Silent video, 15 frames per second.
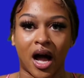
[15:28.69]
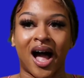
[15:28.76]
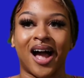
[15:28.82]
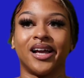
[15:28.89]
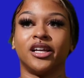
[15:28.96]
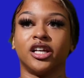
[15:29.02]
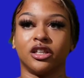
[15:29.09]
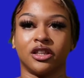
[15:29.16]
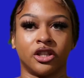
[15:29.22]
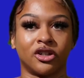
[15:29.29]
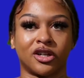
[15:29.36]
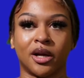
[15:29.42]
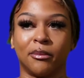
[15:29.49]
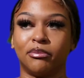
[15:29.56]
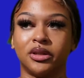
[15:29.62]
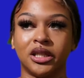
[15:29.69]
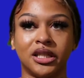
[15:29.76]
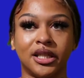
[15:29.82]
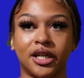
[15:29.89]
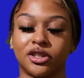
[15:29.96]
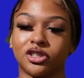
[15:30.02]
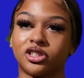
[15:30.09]
I
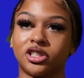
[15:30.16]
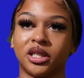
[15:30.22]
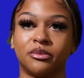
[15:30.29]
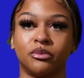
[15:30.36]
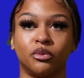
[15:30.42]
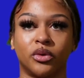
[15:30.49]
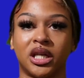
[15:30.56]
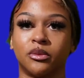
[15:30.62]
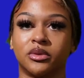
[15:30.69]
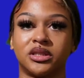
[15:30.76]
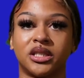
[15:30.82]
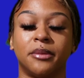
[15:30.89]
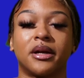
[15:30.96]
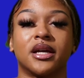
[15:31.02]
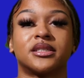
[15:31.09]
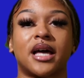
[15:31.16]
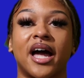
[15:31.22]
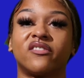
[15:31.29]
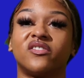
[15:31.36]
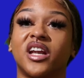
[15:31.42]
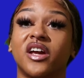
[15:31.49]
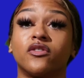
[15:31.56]
completely understood what he was saying, because
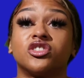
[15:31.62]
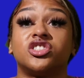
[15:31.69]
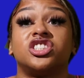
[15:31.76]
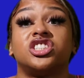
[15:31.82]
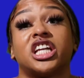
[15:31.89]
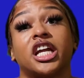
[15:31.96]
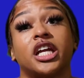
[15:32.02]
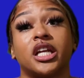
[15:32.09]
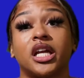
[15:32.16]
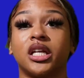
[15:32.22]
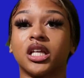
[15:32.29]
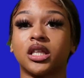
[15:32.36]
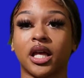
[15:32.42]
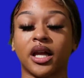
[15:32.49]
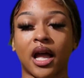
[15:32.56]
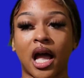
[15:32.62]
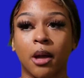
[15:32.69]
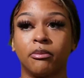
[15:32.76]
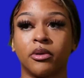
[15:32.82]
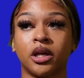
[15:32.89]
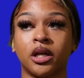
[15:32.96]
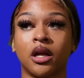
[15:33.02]
I've never seen anything
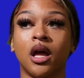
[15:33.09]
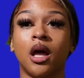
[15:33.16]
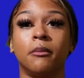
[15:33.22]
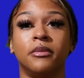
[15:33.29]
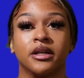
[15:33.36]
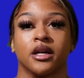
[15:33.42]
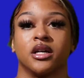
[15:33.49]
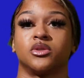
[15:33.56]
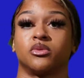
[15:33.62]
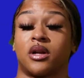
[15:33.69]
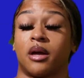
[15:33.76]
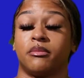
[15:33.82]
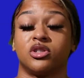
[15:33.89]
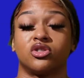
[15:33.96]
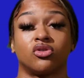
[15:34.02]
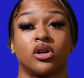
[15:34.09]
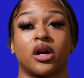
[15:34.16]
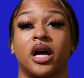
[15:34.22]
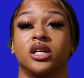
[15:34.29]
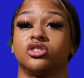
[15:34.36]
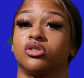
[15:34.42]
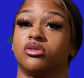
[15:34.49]
happen, because when I be drunk,
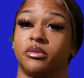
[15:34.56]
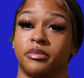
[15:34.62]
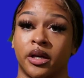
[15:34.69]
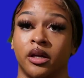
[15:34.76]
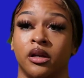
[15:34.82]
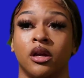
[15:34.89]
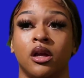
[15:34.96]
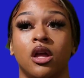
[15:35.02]
I just go to bed.